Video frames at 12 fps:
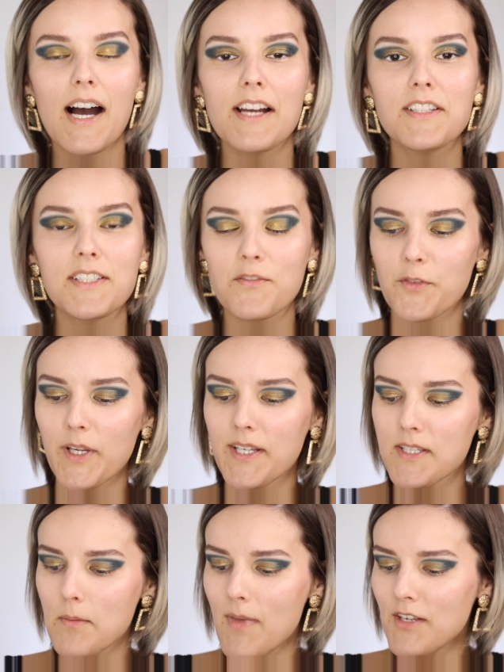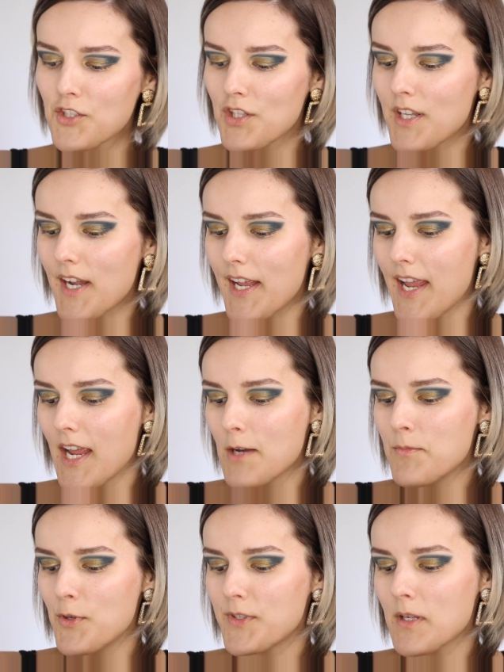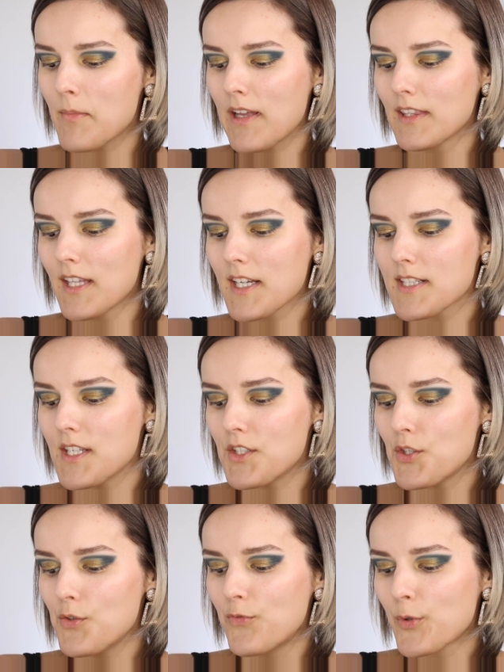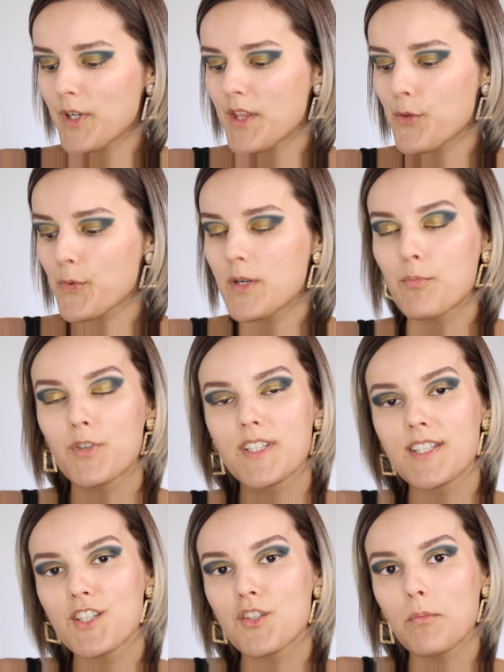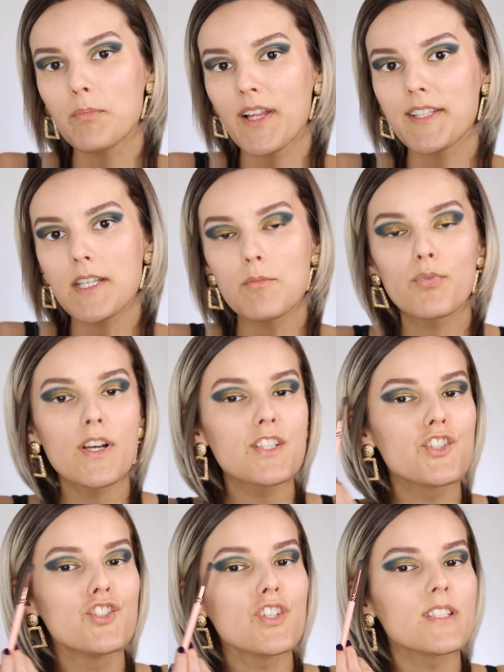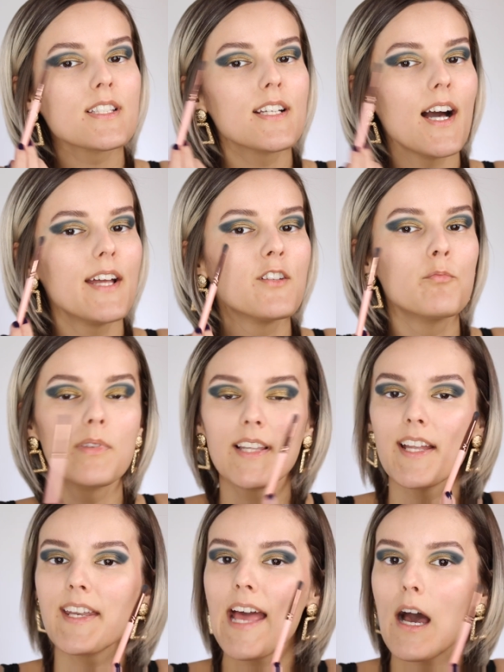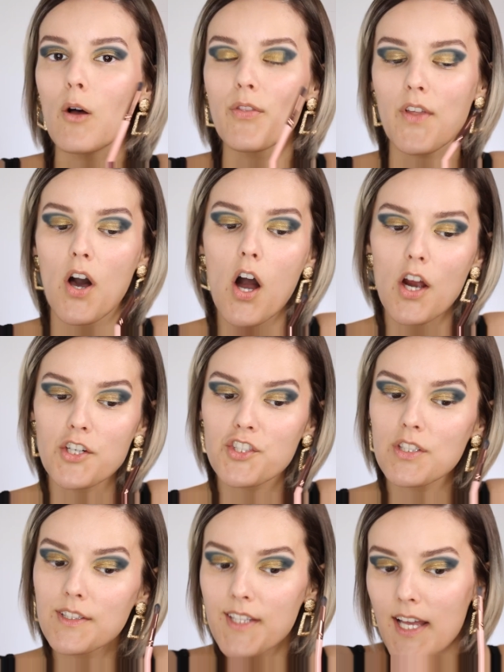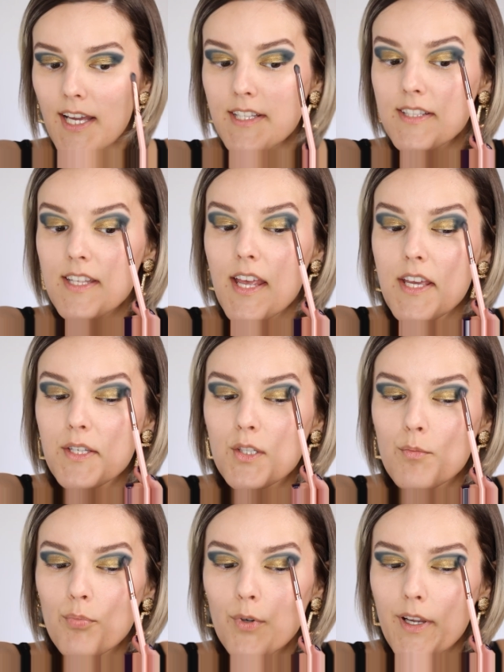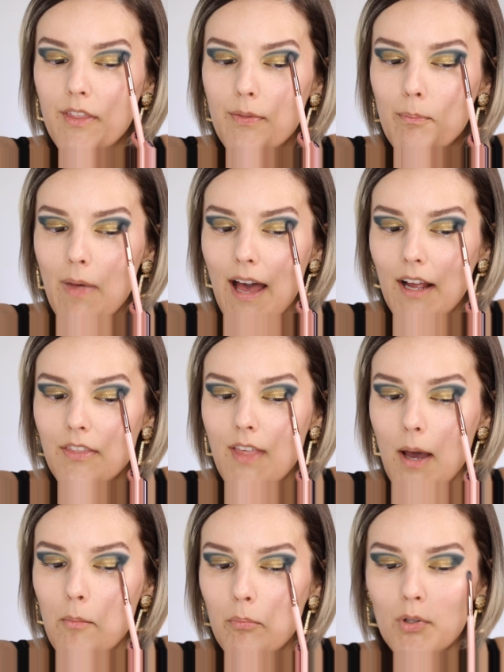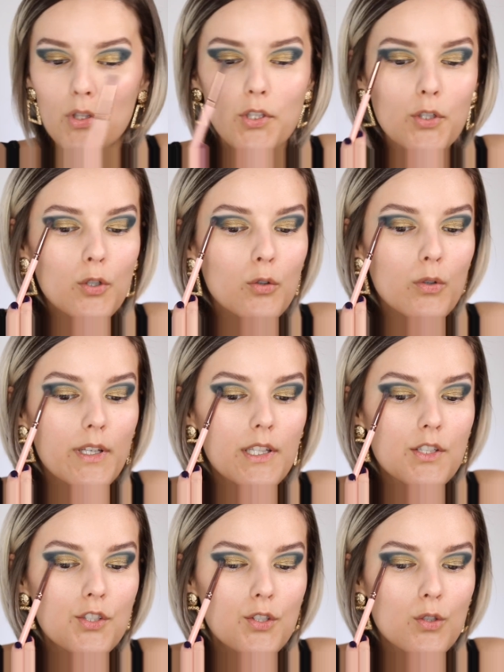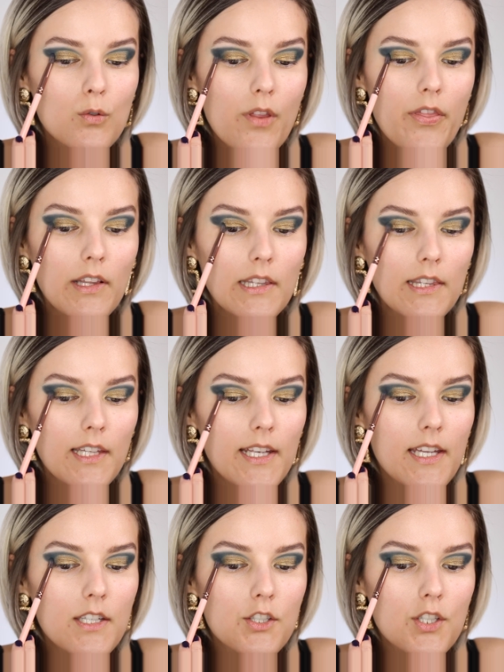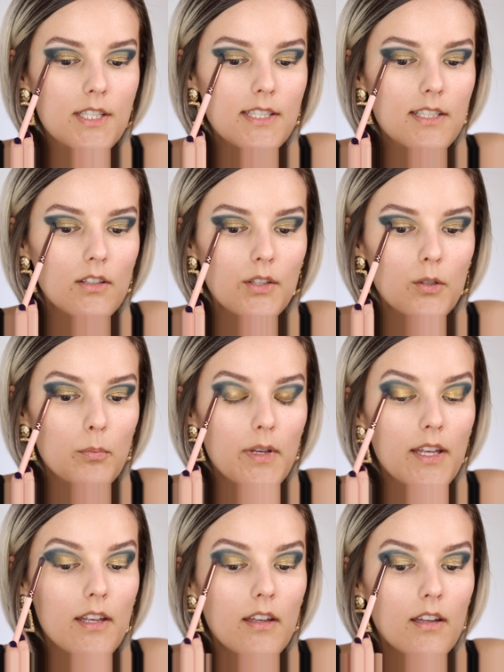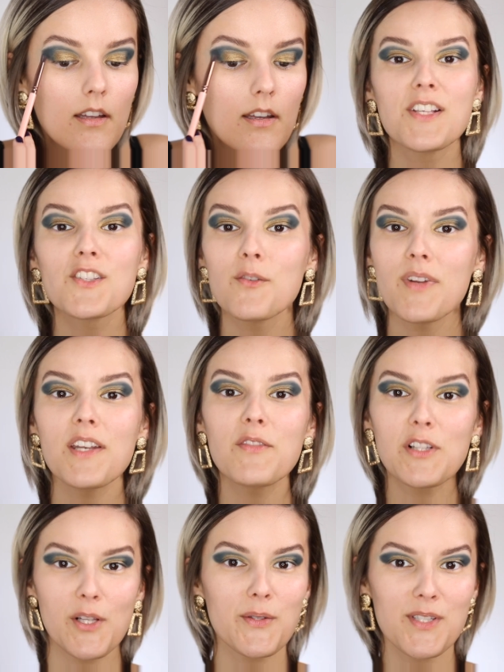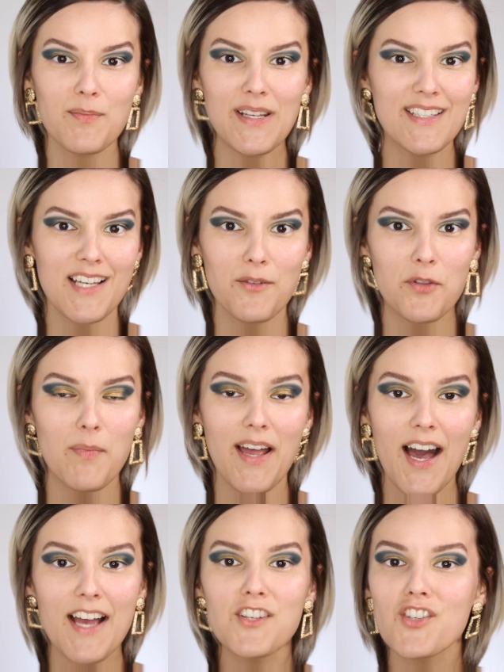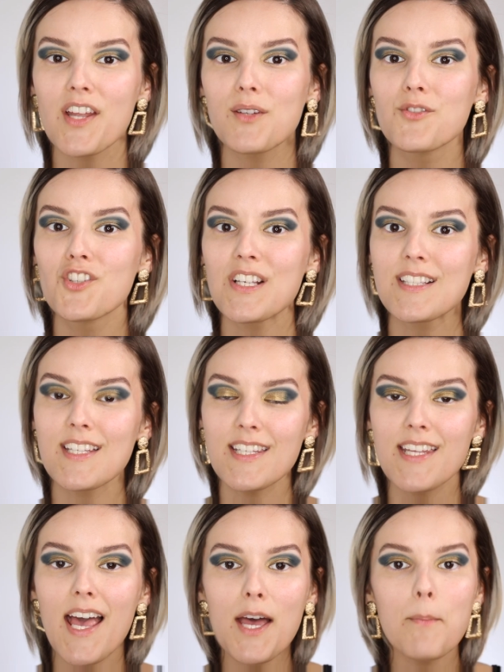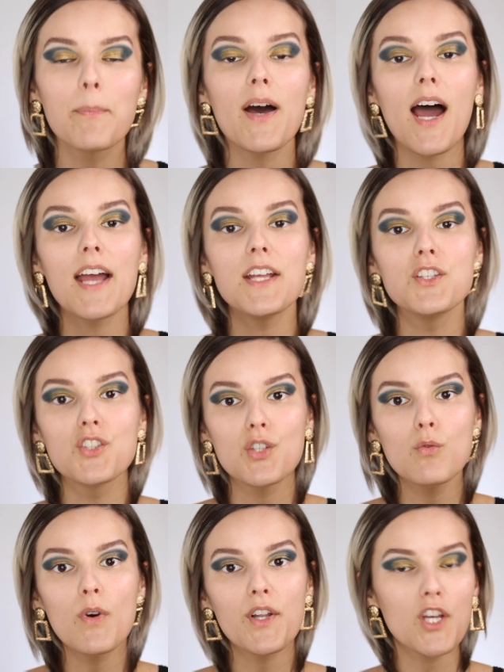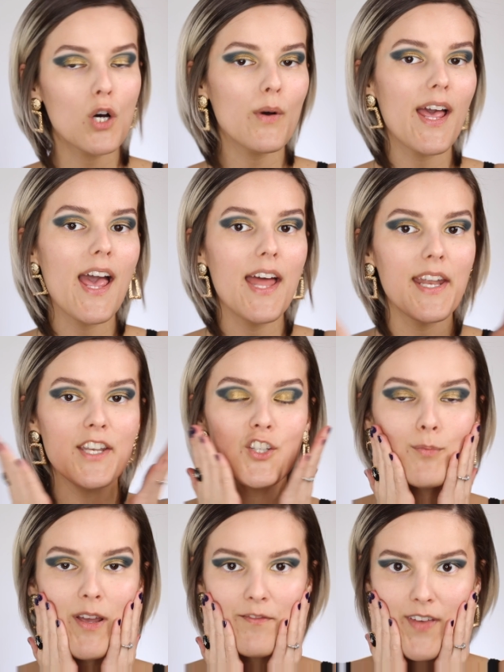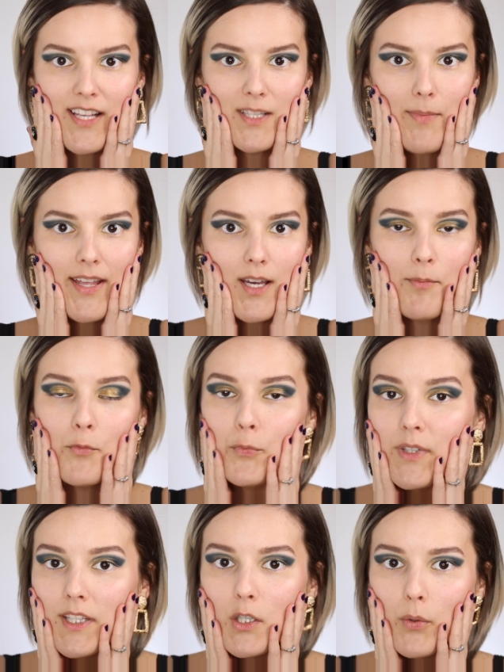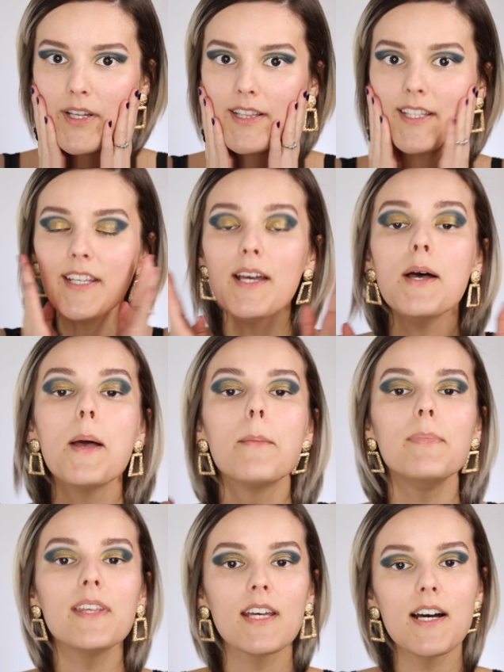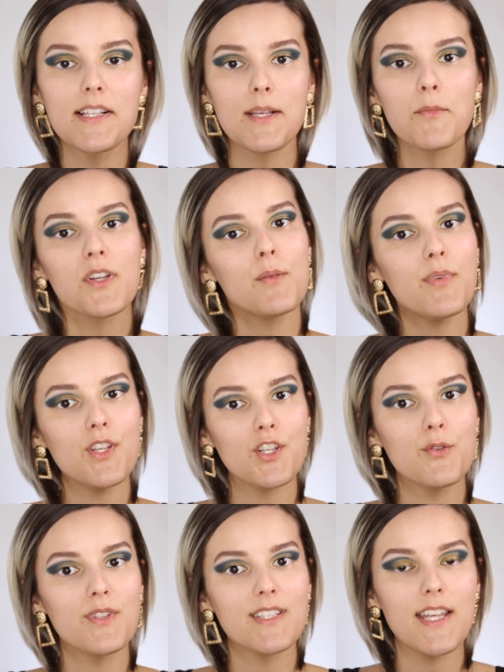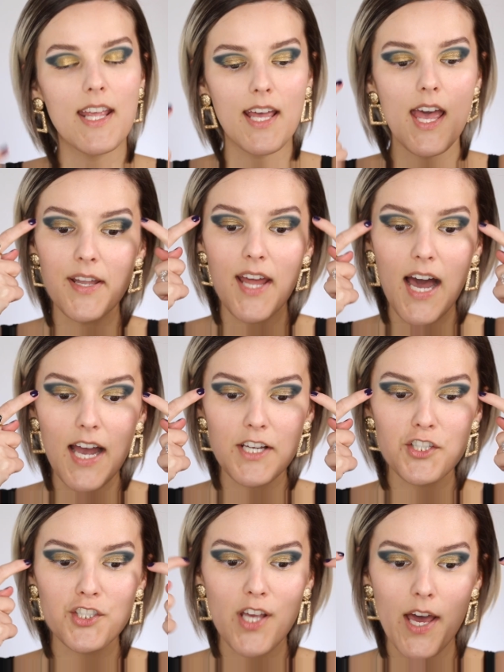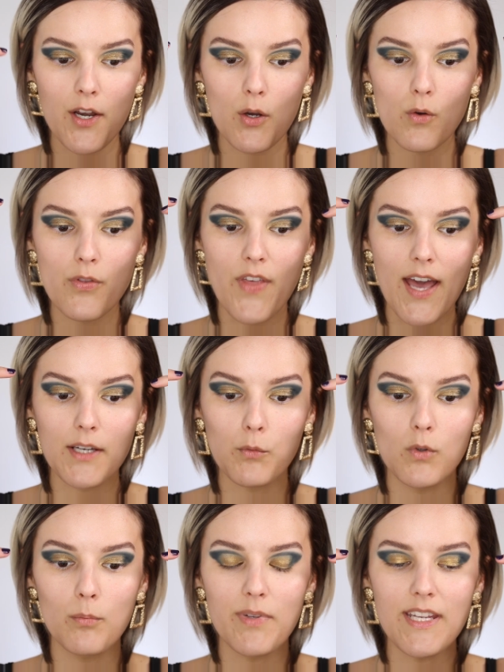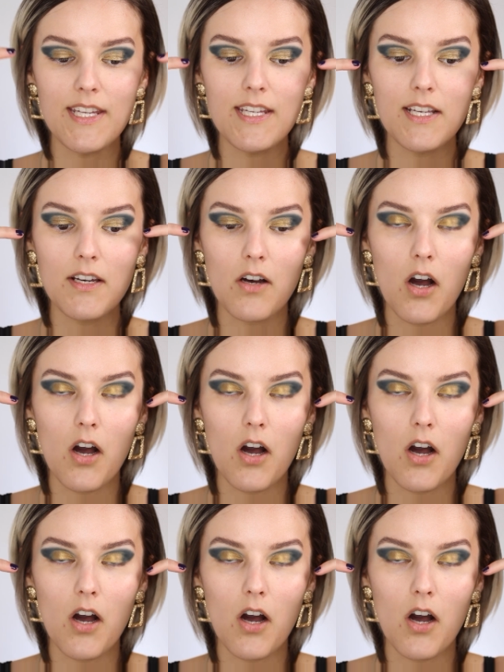I did forget to mention that I am using my Luxie 243 Precision Blending Brush just to kind of blend out the harsh lines to bring back that blue into the lid just a little bit. So I'm not even close to being done with my eyeshadow just yet, but I do want to go ahead and do my face makeup really quickly because I'm going to be using an eyeshadow that will be